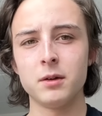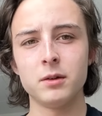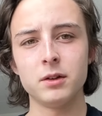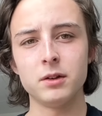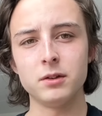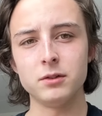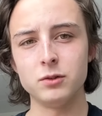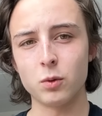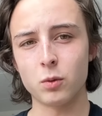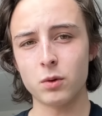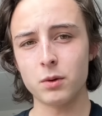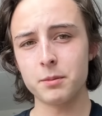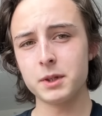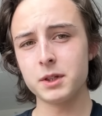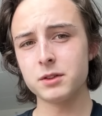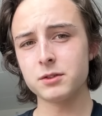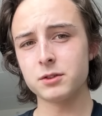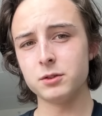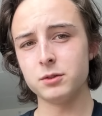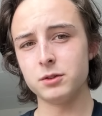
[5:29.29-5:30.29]

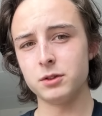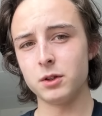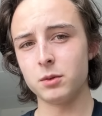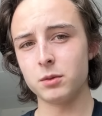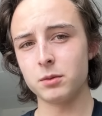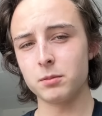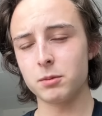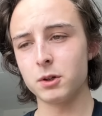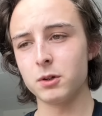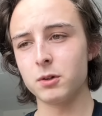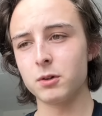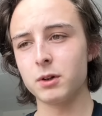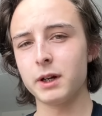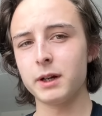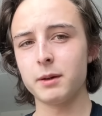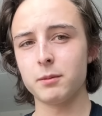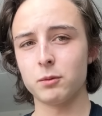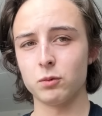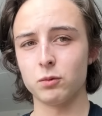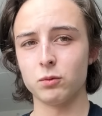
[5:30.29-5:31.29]
normies who don't
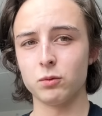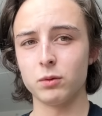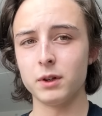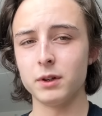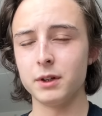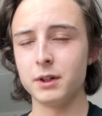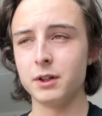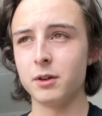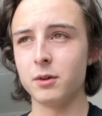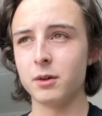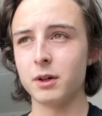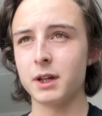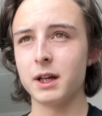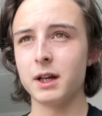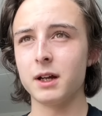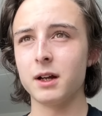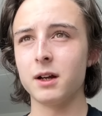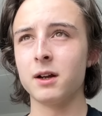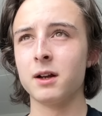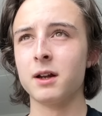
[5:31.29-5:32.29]
program really don't
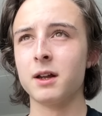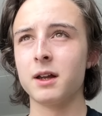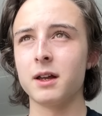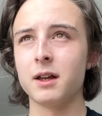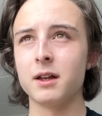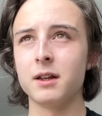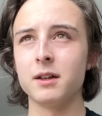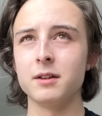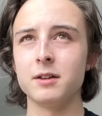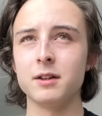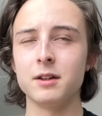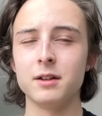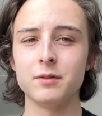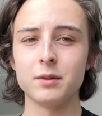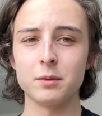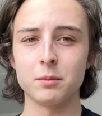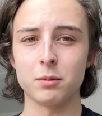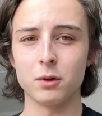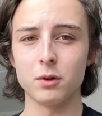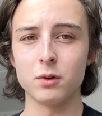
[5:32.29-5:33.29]
care, and
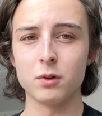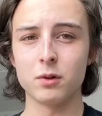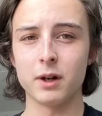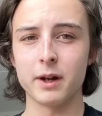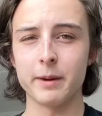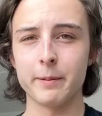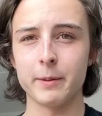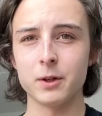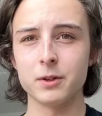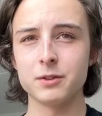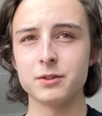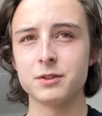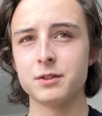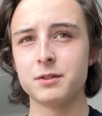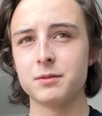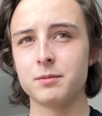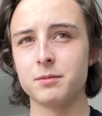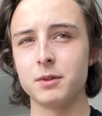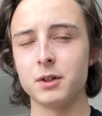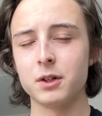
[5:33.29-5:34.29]
even programmers,
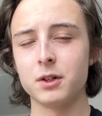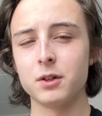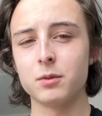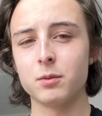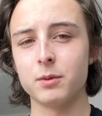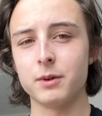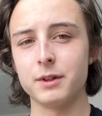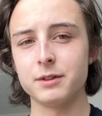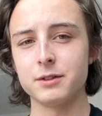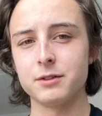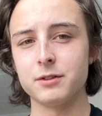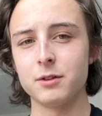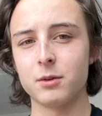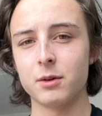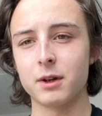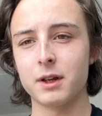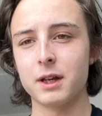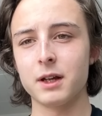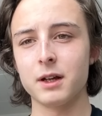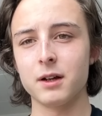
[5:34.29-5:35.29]
the good ones, don't
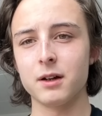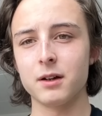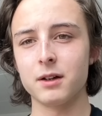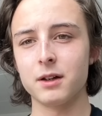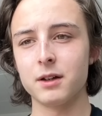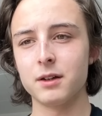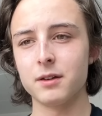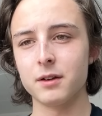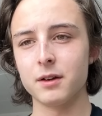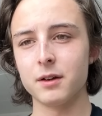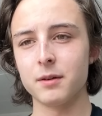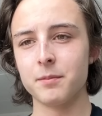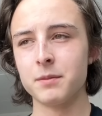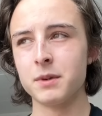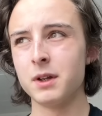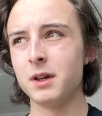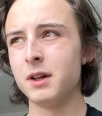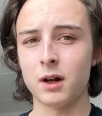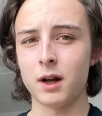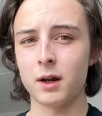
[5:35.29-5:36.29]
care either.
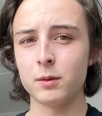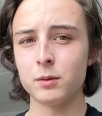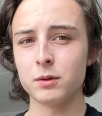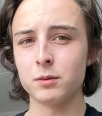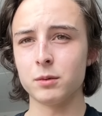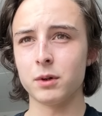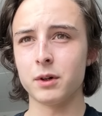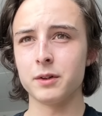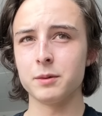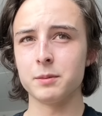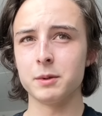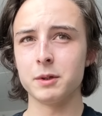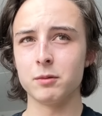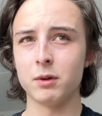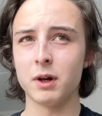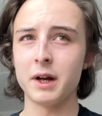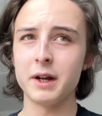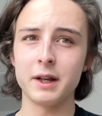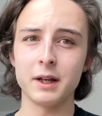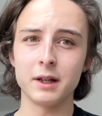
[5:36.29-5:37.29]
I would rather be
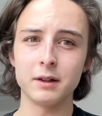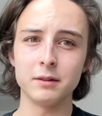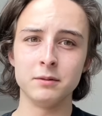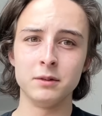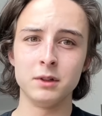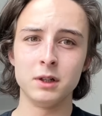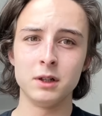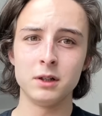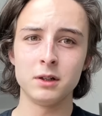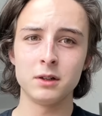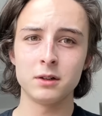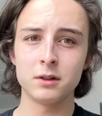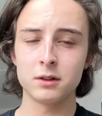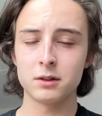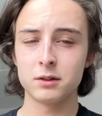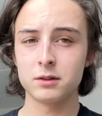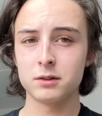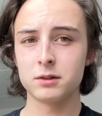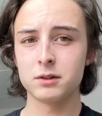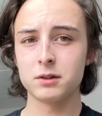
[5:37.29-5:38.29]
writing
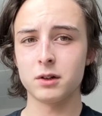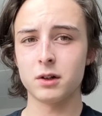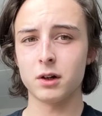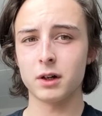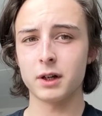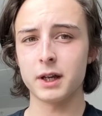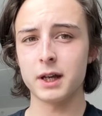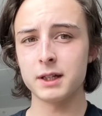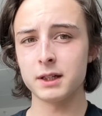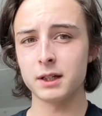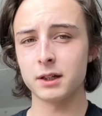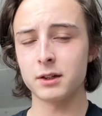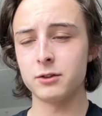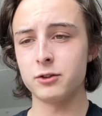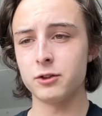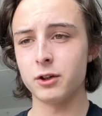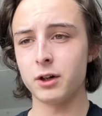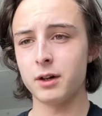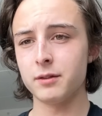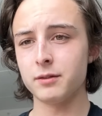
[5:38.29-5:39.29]
archaic
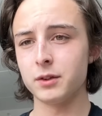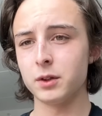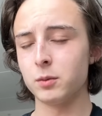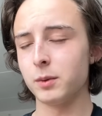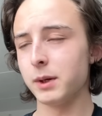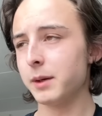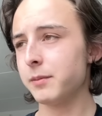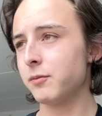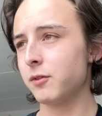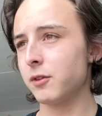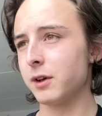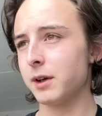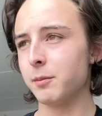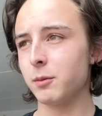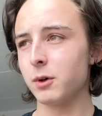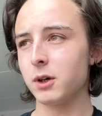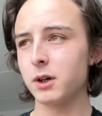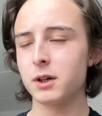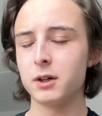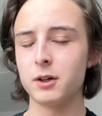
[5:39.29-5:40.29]
Java web
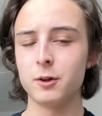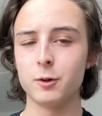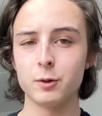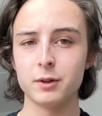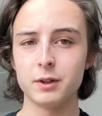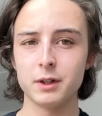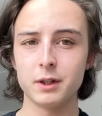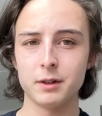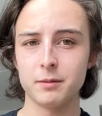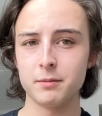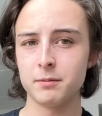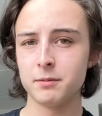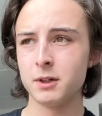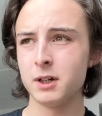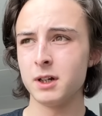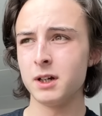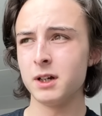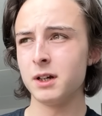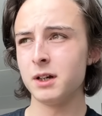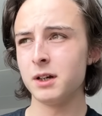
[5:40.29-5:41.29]
framework code than
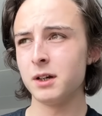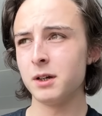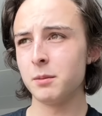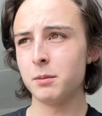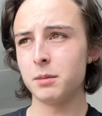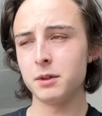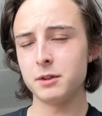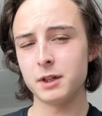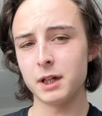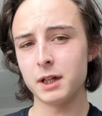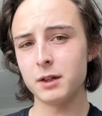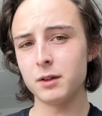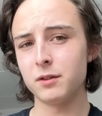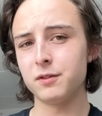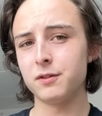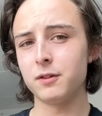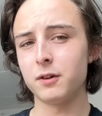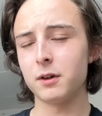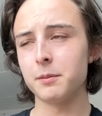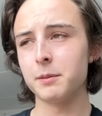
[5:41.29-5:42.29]
potato
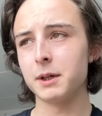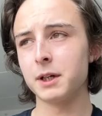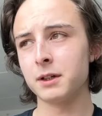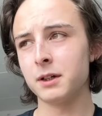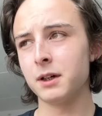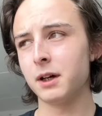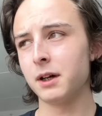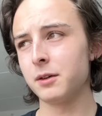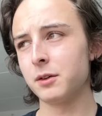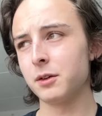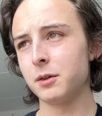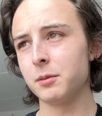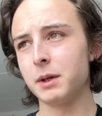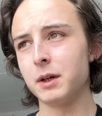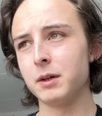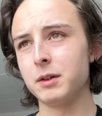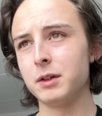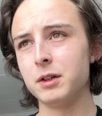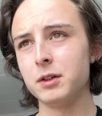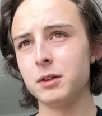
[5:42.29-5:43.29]
farming. I don't know
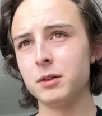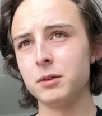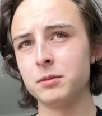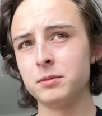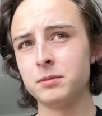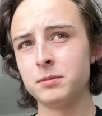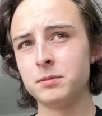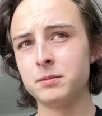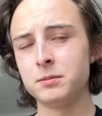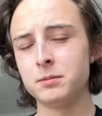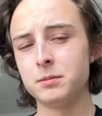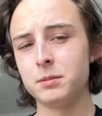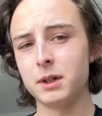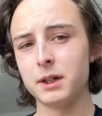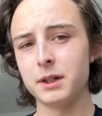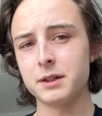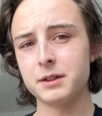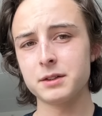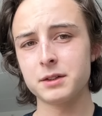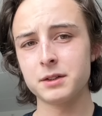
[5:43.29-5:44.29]
about you,
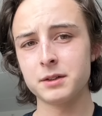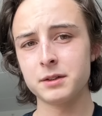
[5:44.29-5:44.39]
but